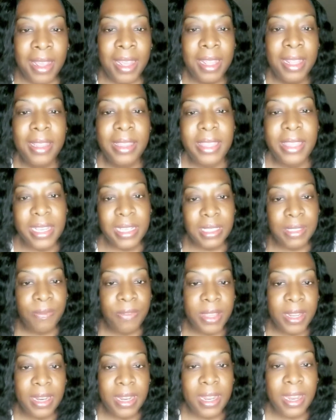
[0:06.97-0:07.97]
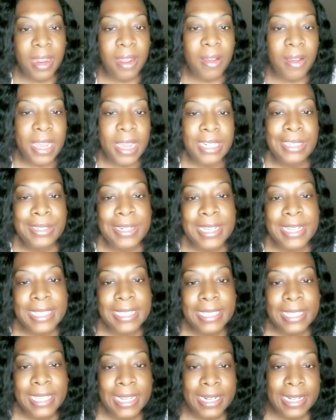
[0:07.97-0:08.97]
This video, as you can
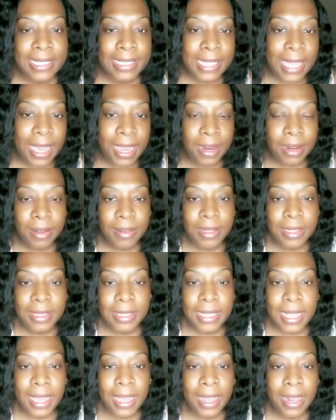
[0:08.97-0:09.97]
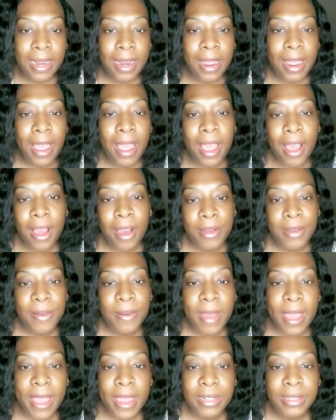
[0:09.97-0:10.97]
see in the title, is that how you
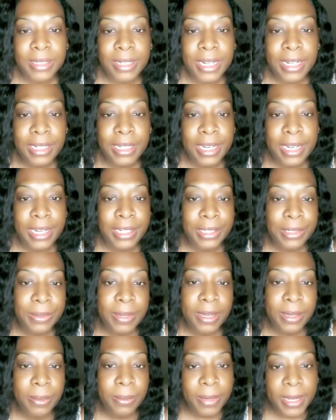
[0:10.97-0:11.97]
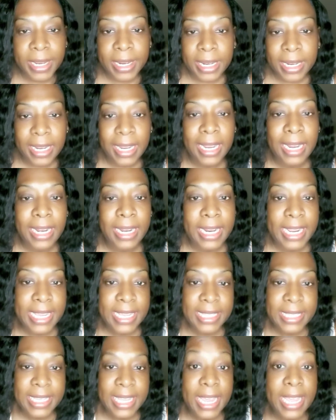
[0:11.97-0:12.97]
actually can do a quick and
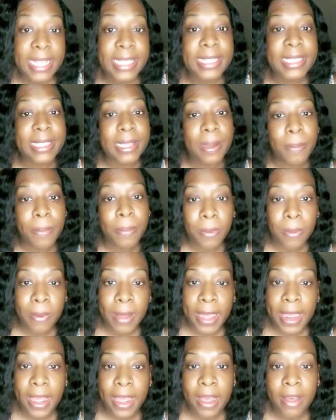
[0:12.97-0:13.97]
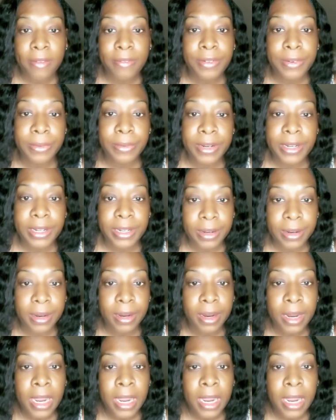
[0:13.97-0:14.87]
easy and simple way of doing your